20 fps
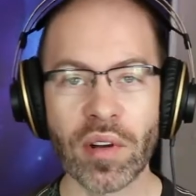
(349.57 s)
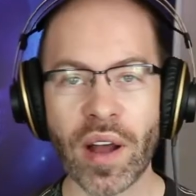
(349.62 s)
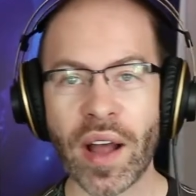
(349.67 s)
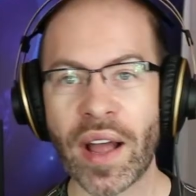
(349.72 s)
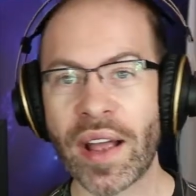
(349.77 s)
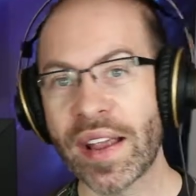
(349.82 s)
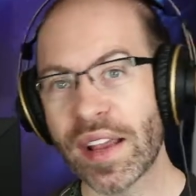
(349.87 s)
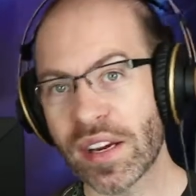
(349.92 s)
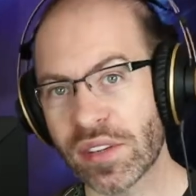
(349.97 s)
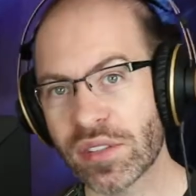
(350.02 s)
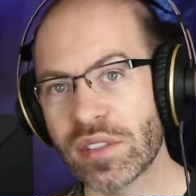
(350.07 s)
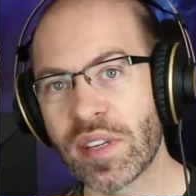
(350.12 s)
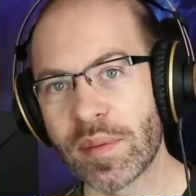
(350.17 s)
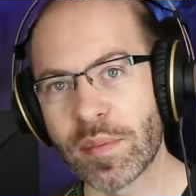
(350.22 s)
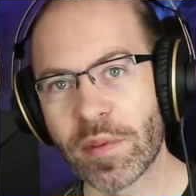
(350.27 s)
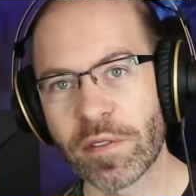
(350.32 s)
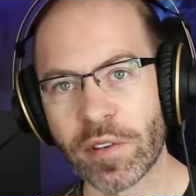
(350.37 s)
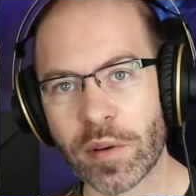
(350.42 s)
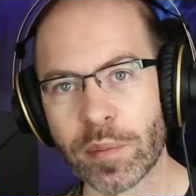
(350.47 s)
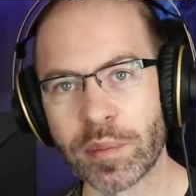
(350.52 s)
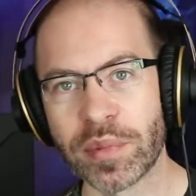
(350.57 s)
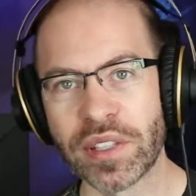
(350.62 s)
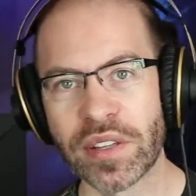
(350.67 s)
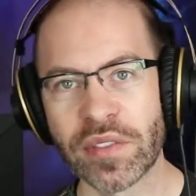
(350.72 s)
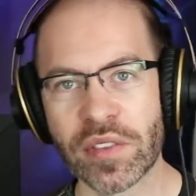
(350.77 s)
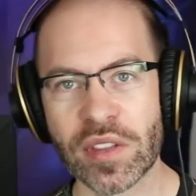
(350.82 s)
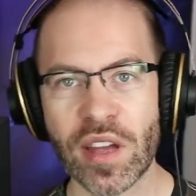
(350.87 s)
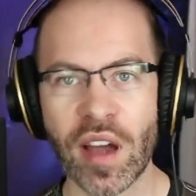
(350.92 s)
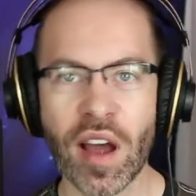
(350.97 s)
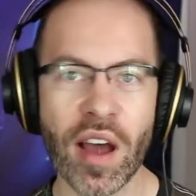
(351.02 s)
I actually am a firm
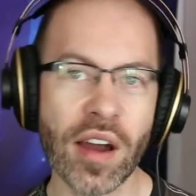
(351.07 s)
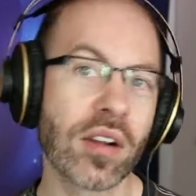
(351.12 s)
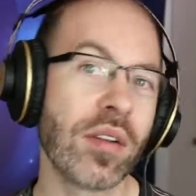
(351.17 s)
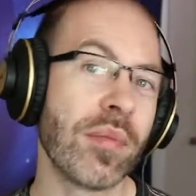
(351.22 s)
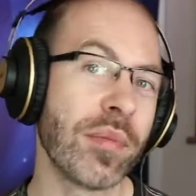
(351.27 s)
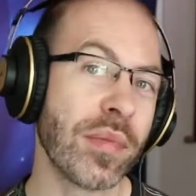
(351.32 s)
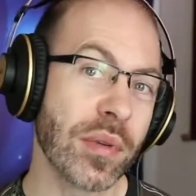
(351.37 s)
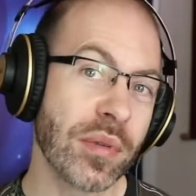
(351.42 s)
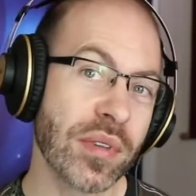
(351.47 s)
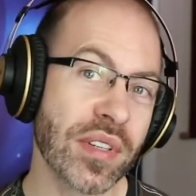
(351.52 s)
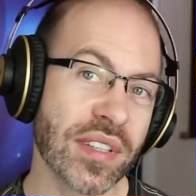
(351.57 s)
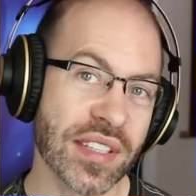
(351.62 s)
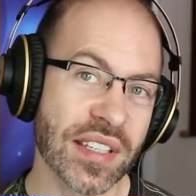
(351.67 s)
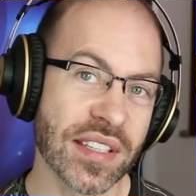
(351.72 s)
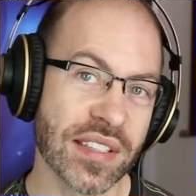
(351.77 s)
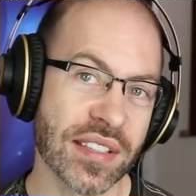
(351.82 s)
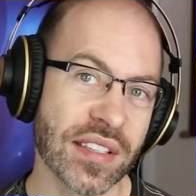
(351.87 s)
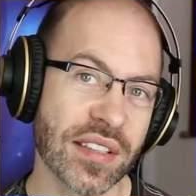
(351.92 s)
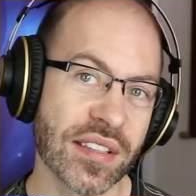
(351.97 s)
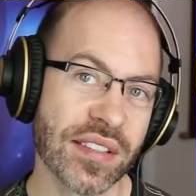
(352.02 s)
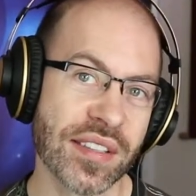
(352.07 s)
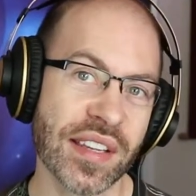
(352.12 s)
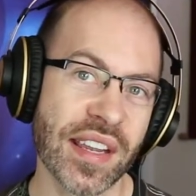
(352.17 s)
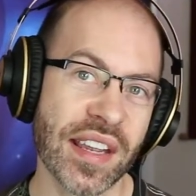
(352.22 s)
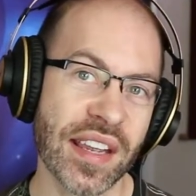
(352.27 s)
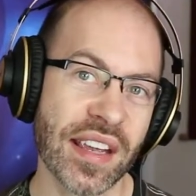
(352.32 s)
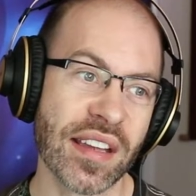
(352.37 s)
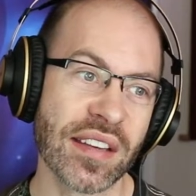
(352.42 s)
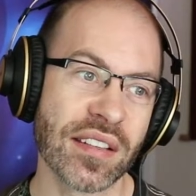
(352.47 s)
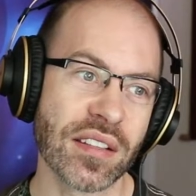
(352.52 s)
believer that autoimmune diseases
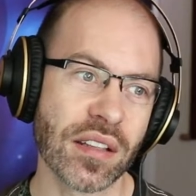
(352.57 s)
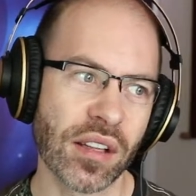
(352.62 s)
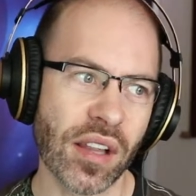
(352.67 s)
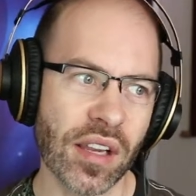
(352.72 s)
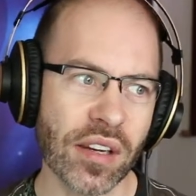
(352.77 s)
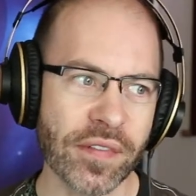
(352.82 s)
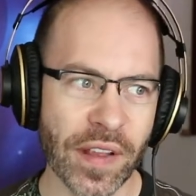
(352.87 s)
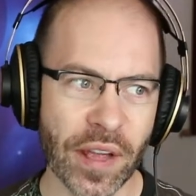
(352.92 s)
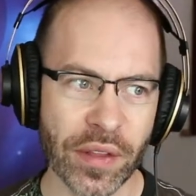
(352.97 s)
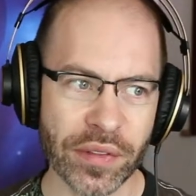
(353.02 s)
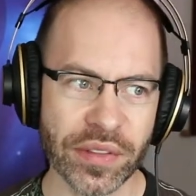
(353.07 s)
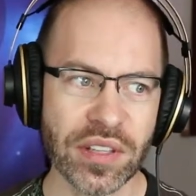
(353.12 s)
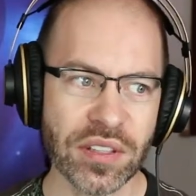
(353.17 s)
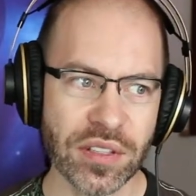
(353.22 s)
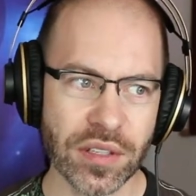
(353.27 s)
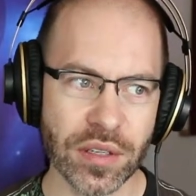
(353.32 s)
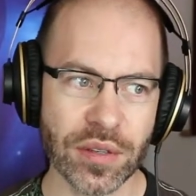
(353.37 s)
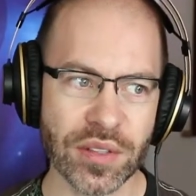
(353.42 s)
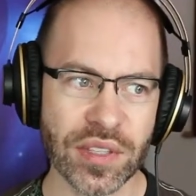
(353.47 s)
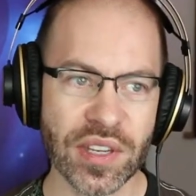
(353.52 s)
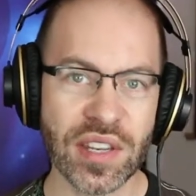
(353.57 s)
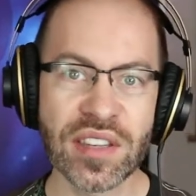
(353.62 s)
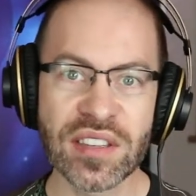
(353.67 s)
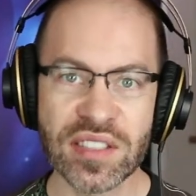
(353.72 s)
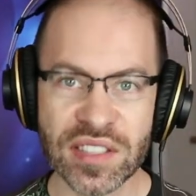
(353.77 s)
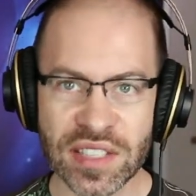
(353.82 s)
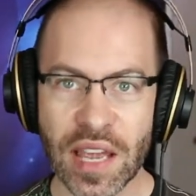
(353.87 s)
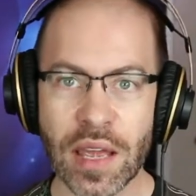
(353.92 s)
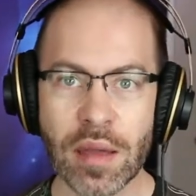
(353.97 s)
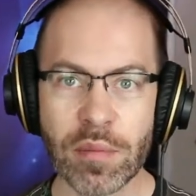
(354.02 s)
and a lot of health issues
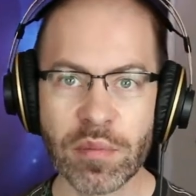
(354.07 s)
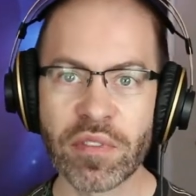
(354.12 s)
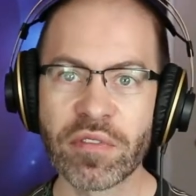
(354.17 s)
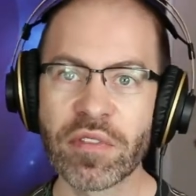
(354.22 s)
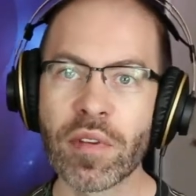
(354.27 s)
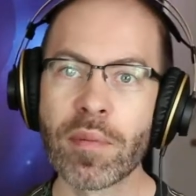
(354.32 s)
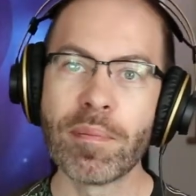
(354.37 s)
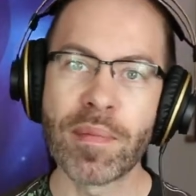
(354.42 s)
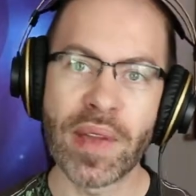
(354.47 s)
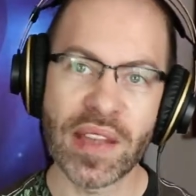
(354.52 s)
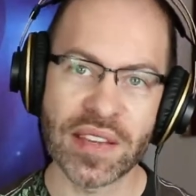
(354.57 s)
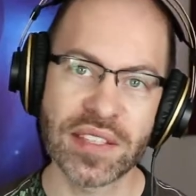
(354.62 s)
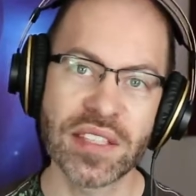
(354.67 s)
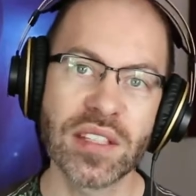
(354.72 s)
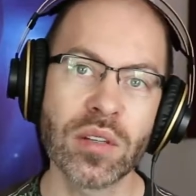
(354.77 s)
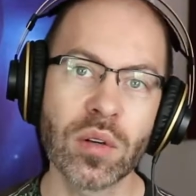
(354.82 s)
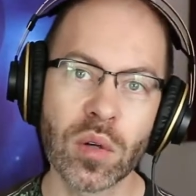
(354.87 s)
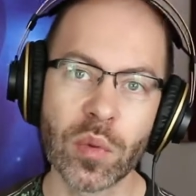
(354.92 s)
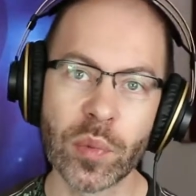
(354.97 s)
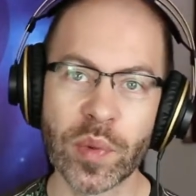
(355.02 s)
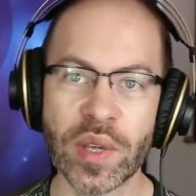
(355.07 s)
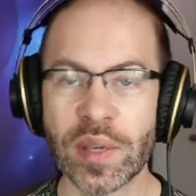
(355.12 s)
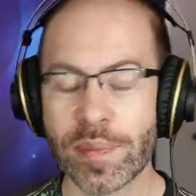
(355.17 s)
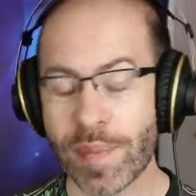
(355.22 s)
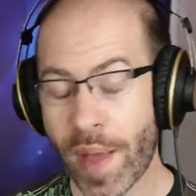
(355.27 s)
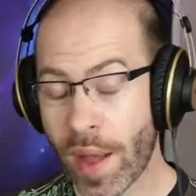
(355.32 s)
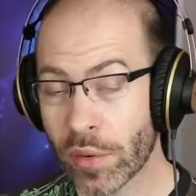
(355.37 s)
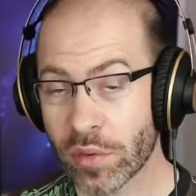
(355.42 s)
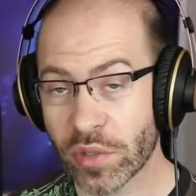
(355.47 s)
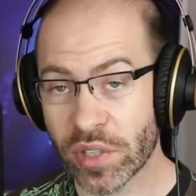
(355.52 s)
stem from messy or weak
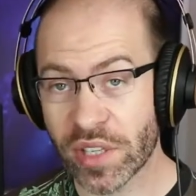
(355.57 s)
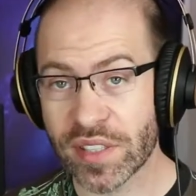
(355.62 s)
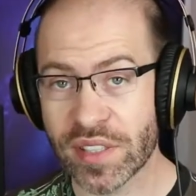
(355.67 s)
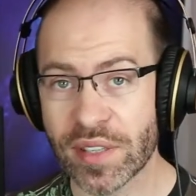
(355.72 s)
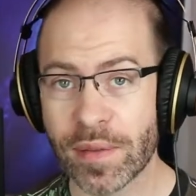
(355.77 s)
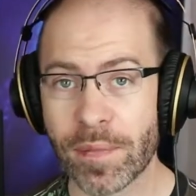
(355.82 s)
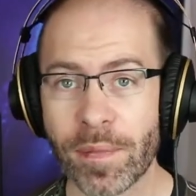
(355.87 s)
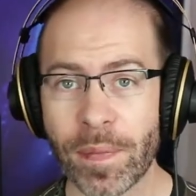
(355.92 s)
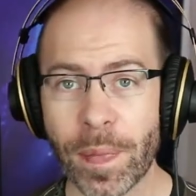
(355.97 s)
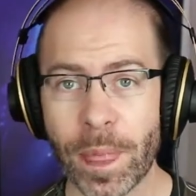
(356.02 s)
boundaries.